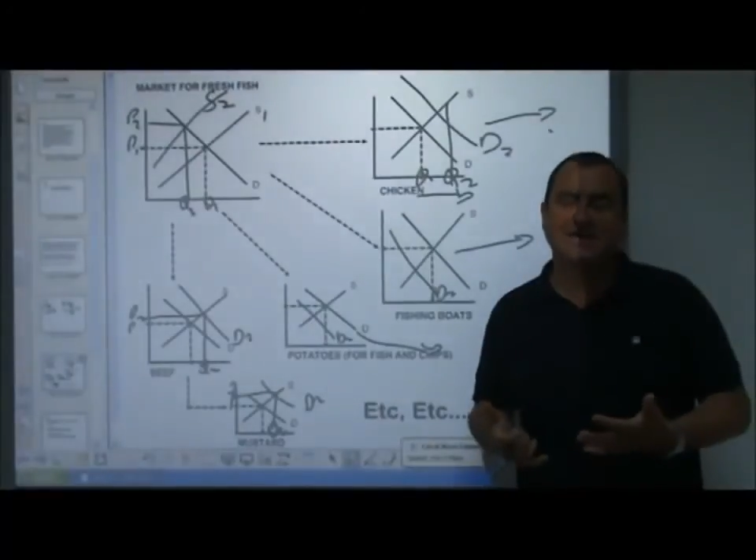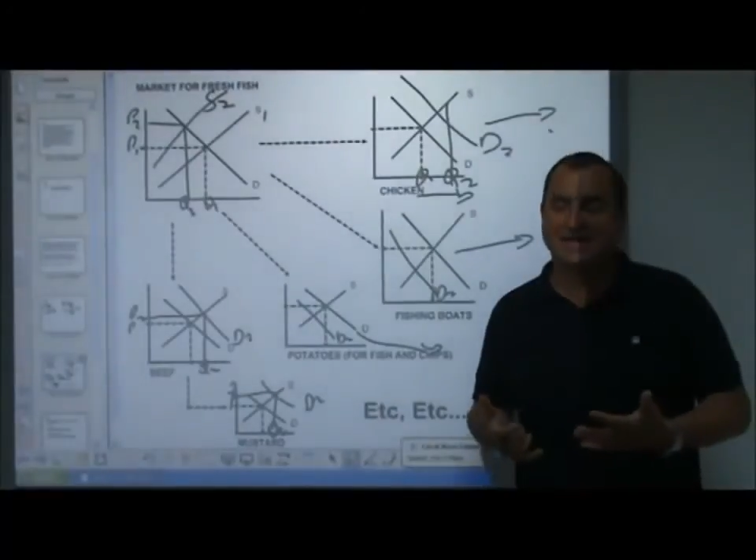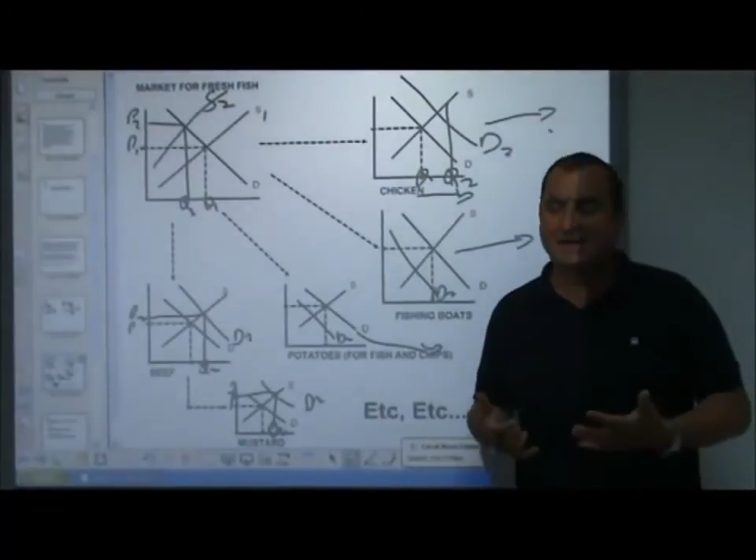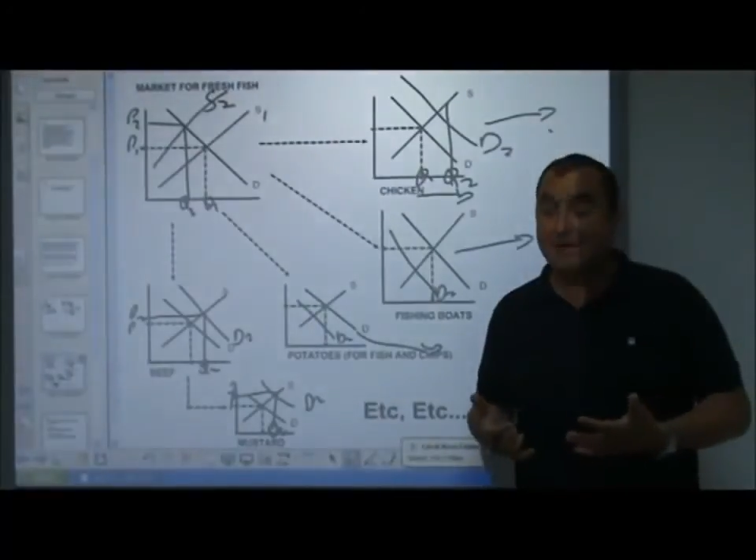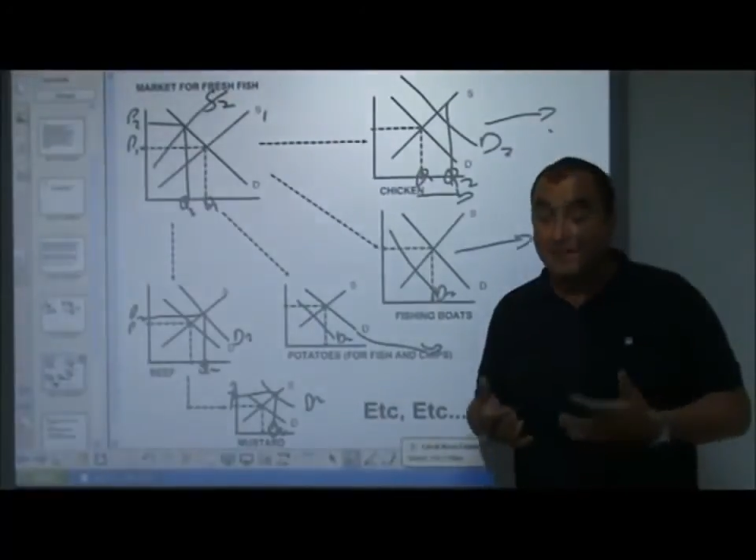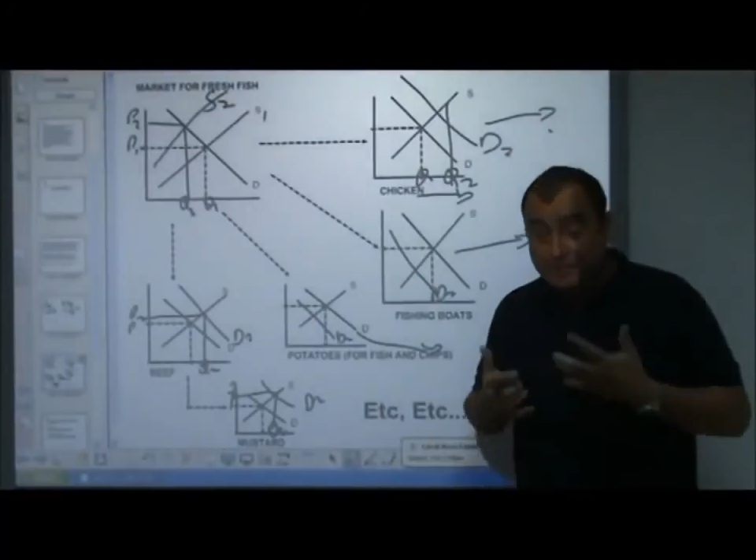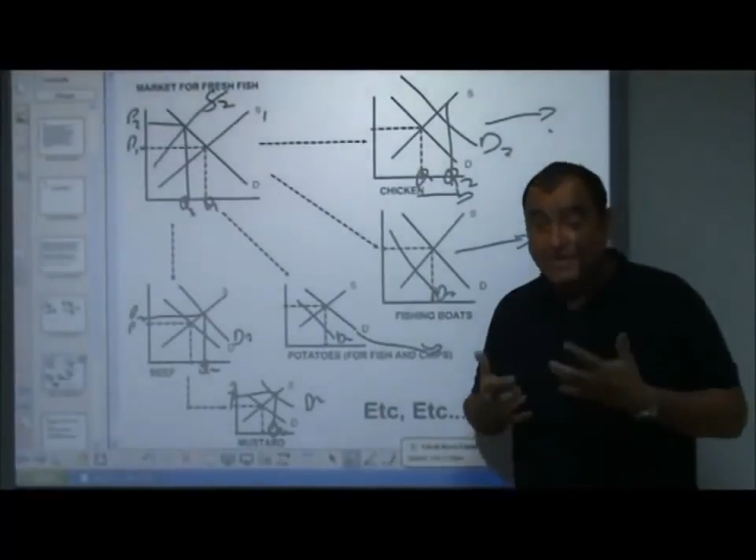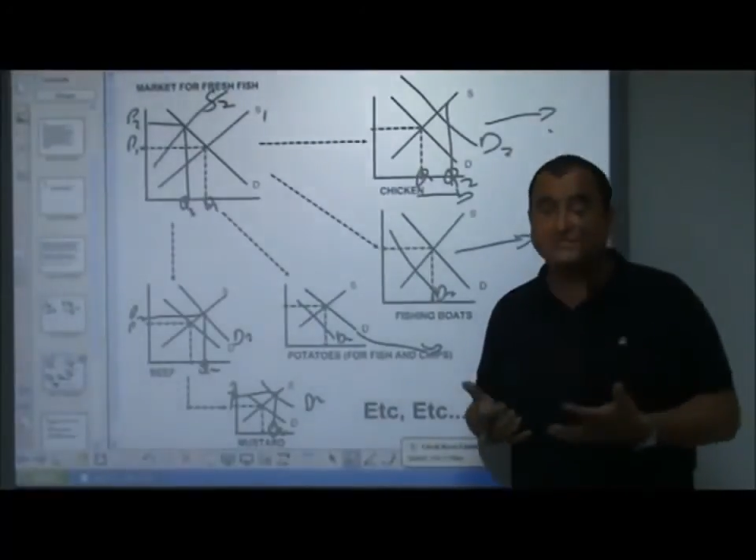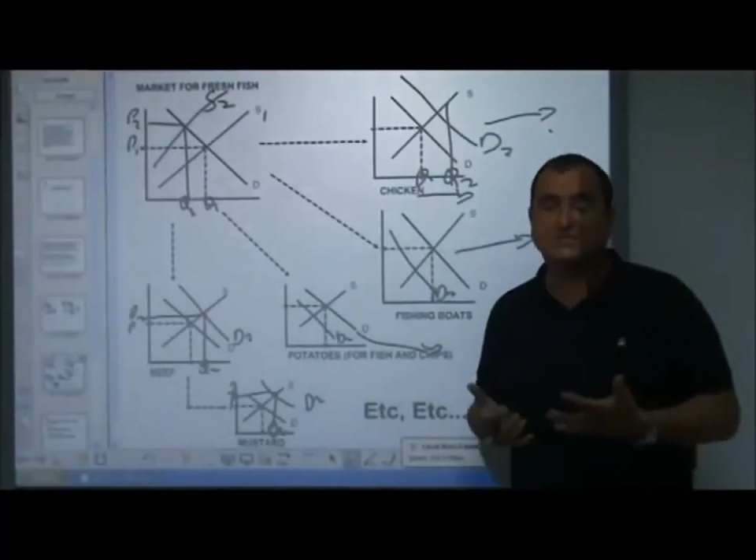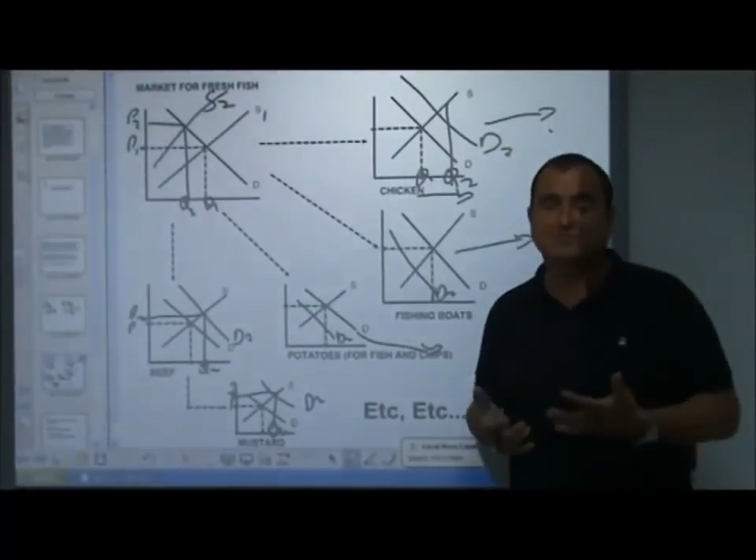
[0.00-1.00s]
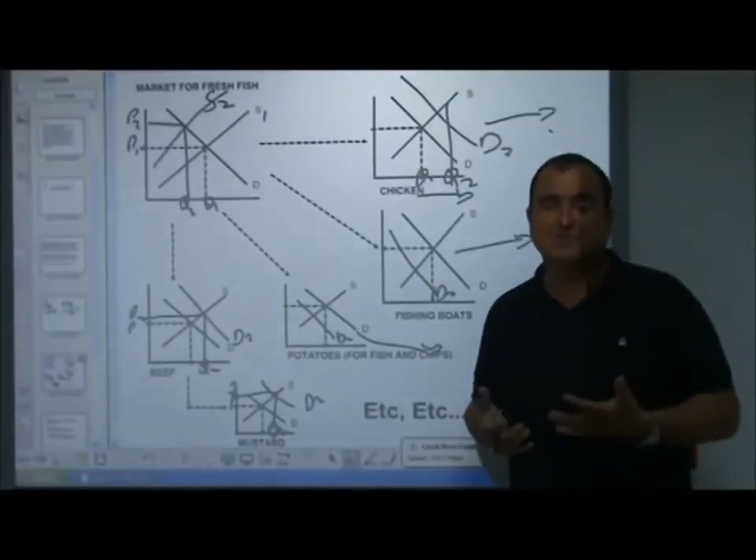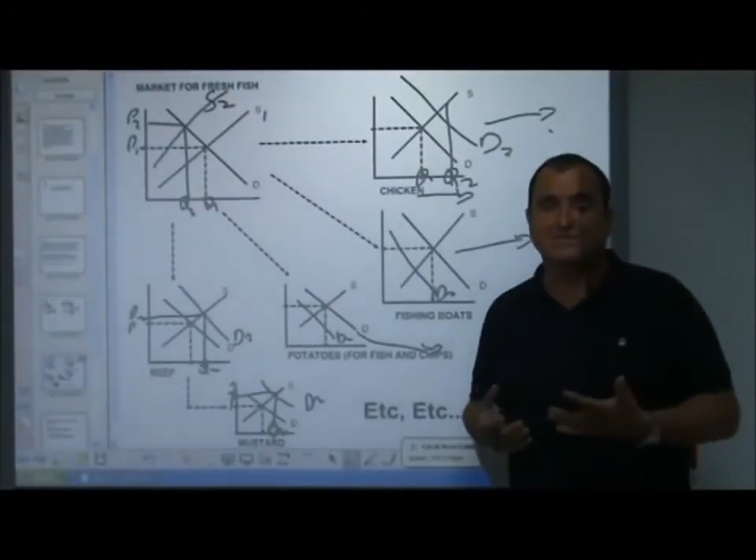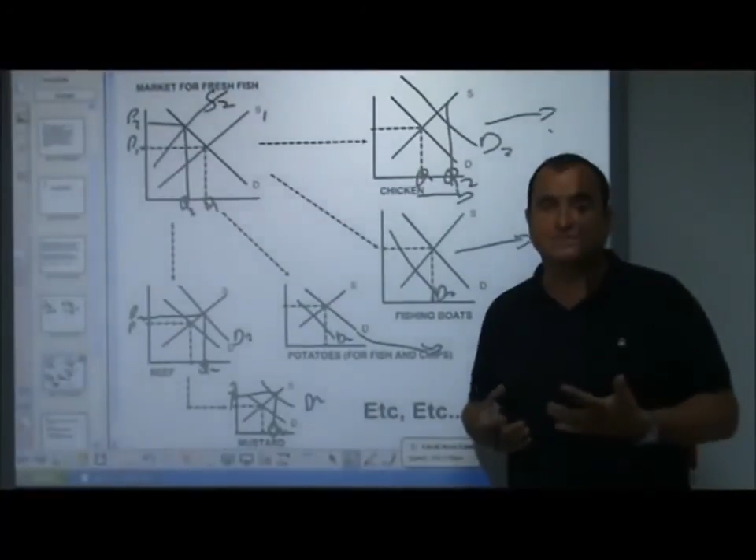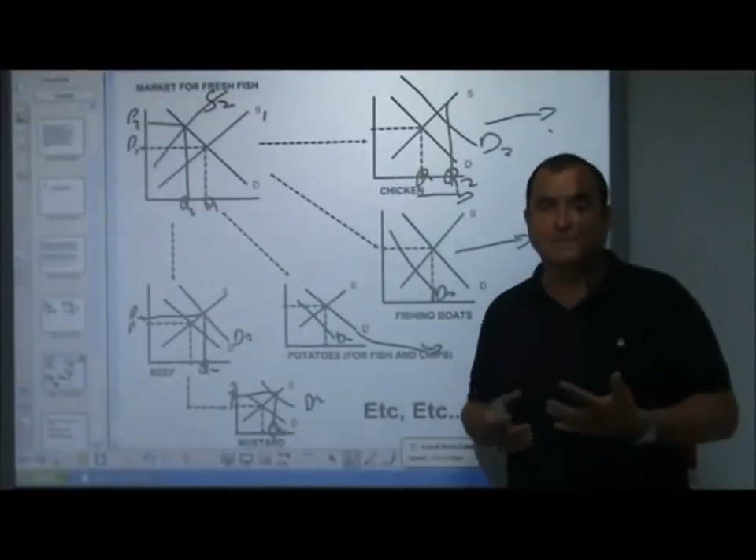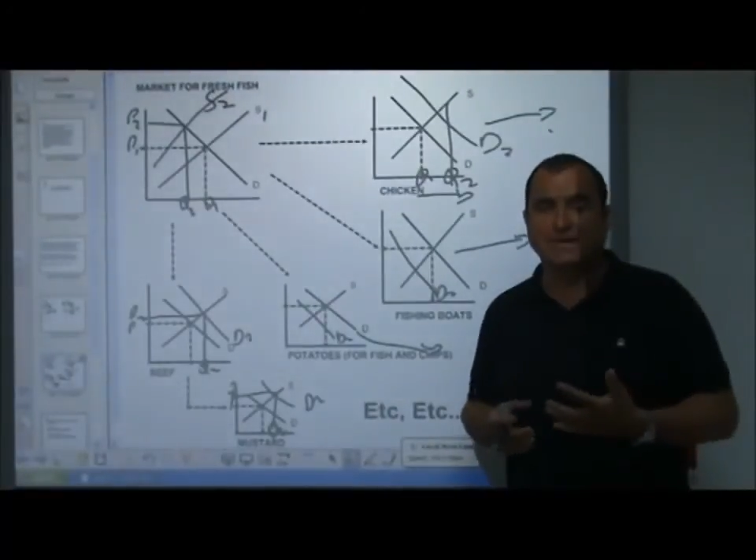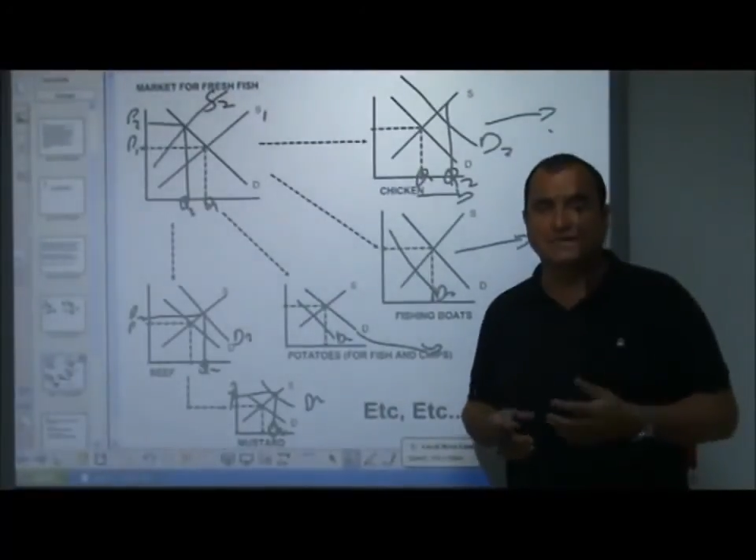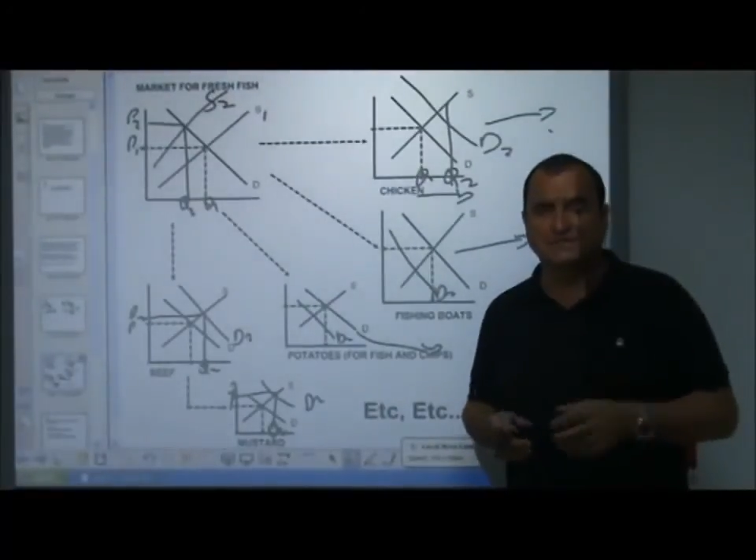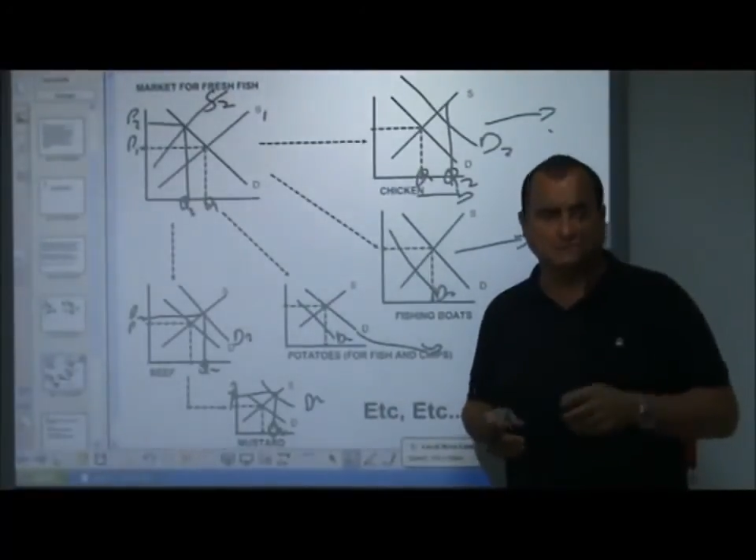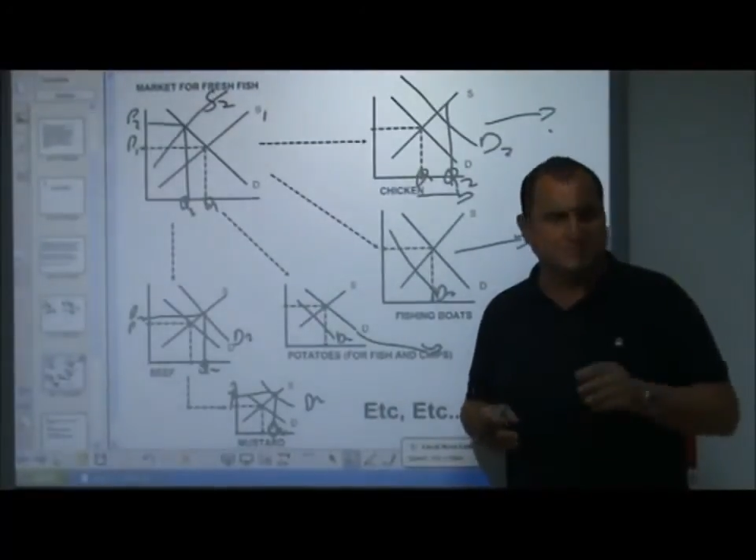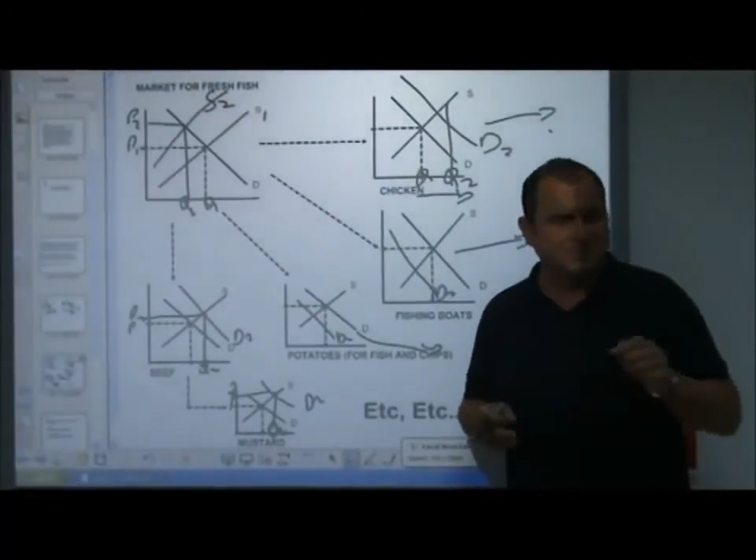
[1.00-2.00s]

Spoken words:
And that's the price mechanism,